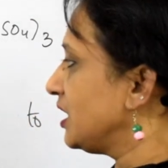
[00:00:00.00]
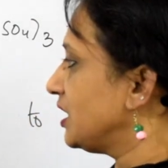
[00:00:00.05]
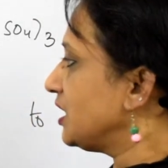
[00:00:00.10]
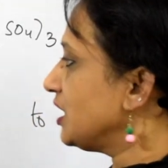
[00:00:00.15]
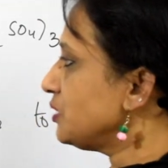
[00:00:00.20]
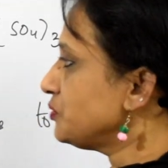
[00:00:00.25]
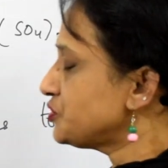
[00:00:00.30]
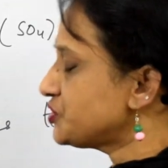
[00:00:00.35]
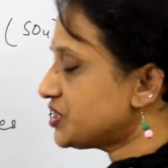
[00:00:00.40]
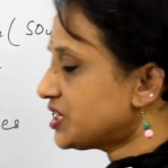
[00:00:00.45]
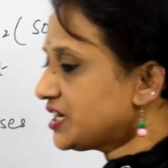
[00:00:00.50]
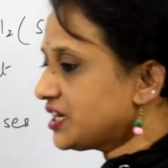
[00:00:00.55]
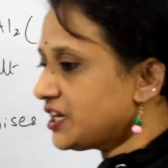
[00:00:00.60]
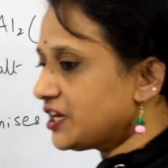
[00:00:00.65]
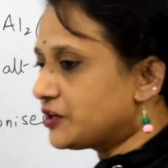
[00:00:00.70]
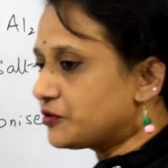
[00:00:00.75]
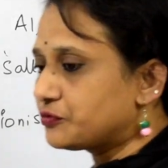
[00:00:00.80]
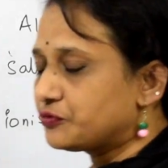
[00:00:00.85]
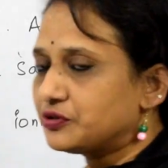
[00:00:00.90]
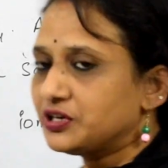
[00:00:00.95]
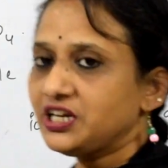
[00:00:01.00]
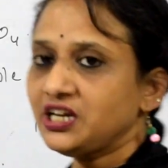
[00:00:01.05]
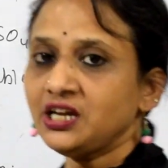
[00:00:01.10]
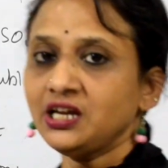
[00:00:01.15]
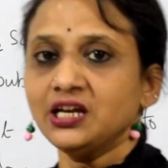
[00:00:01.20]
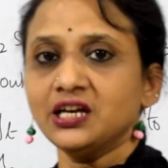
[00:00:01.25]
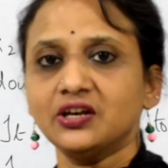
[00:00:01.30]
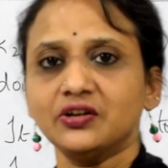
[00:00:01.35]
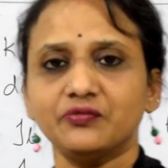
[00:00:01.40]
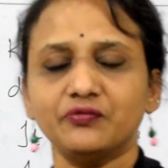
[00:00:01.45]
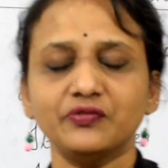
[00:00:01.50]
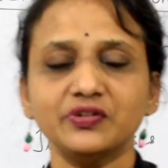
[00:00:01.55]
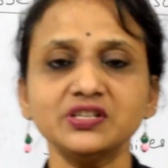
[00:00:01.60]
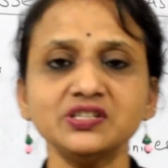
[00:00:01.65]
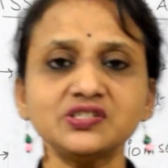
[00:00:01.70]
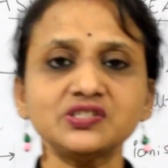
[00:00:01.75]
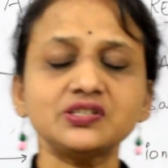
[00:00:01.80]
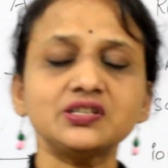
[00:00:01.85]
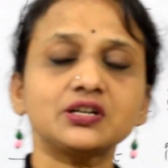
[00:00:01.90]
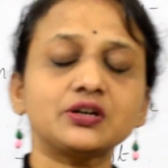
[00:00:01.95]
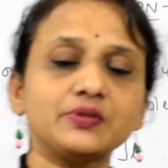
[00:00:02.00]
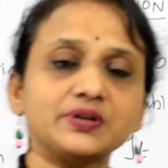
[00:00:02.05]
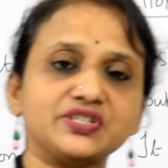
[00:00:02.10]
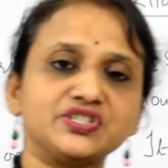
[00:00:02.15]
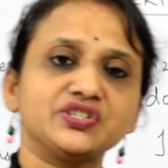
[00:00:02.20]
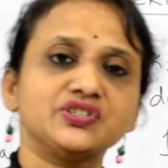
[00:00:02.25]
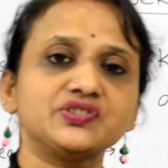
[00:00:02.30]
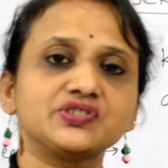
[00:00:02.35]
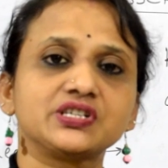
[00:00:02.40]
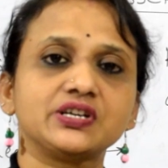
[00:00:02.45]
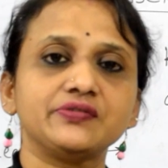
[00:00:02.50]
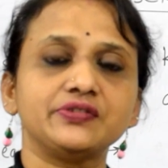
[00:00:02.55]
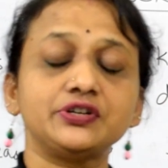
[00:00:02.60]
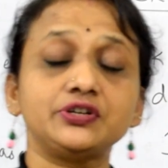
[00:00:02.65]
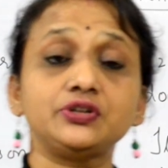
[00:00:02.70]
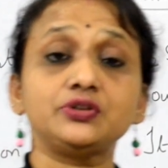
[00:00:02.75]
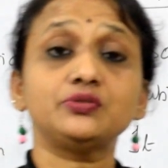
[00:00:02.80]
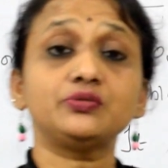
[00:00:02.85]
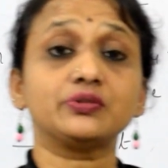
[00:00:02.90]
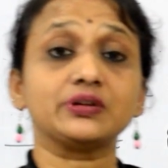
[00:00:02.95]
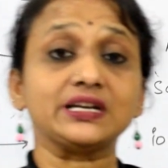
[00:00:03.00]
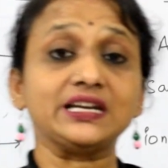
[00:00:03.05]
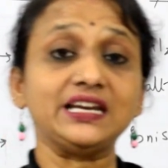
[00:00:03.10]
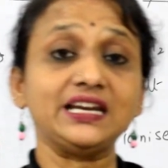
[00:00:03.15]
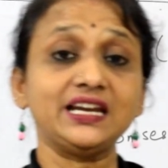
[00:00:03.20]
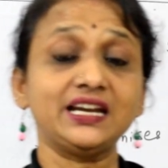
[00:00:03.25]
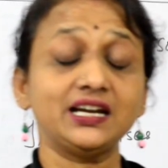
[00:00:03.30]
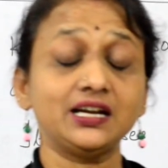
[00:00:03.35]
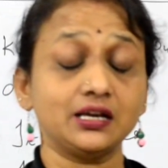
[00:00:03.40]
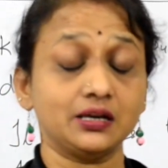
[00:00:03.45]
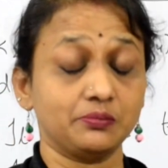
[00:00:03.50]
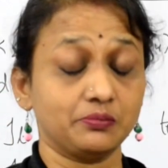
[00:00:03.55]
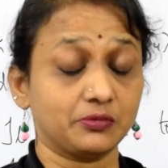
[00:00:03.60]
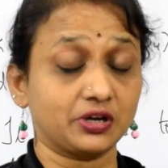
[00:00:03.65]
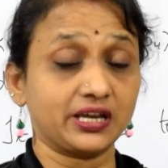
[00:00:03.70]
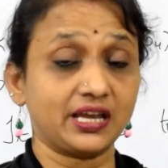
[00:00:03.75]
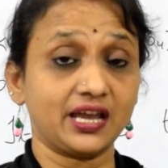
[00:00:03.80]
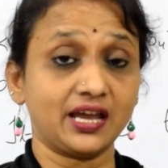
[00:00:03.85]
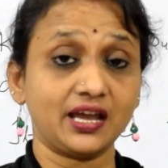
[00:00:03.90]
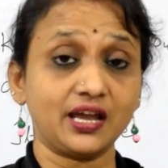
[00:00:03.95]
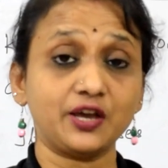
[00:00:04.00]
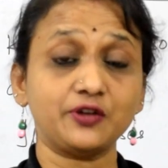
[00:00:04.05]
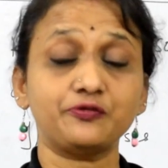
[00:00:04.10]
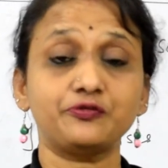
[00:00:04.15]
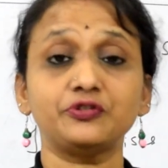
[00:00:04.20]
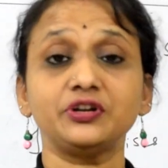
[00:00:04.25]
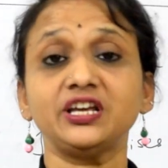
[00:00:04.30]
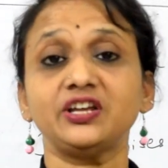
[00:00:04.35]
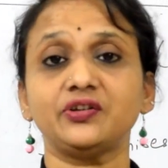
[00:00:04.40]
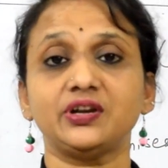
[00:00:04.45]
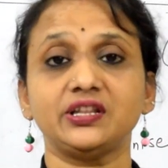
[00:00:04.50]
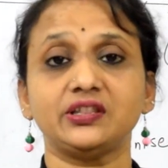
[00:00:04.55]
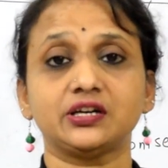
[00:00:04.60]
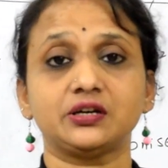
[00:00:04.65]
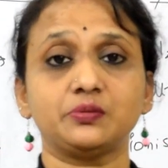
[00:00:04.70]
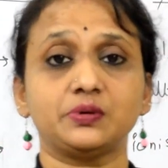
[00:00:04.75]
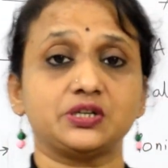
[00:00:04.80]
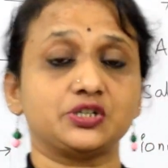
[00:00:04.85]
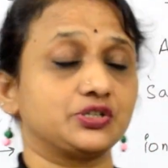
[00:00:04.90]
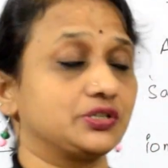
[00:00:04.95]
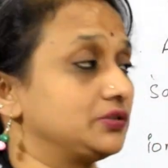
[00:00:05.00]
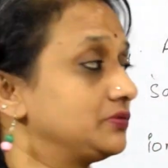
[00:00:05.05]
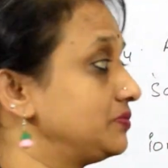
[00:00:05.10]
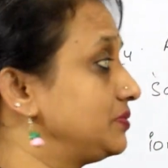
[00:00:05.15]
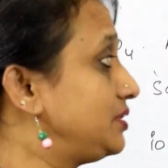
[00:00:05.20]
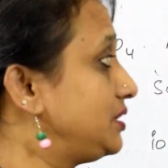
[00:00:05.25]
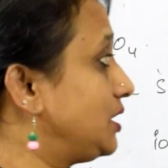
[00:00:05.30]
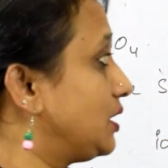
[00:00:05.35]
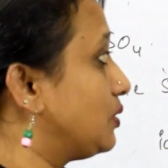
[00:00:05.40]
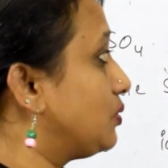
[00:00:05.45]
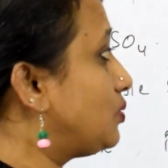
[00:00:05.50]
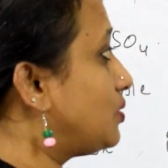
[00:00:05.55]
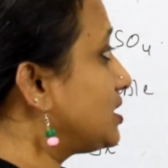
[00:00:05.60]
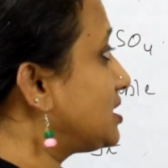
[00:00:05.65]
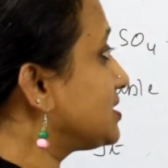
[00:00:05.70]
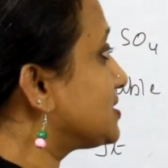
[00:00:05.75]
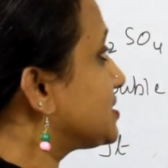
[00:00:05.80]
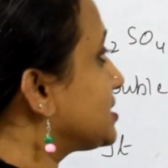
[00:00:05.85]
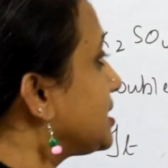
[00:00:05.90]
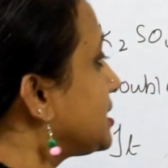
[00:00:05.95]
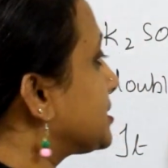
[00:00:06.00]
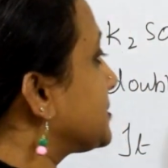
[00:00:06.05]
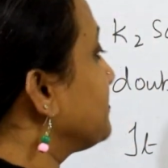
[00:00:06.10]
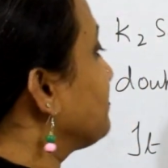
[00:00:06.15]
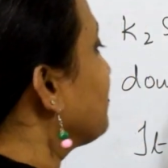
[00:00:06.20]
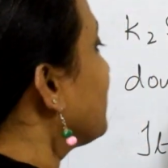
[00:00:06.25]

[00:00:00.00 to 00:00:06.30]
Now check carefully. Once the question is given to you, carefully read the question. Now, what is it?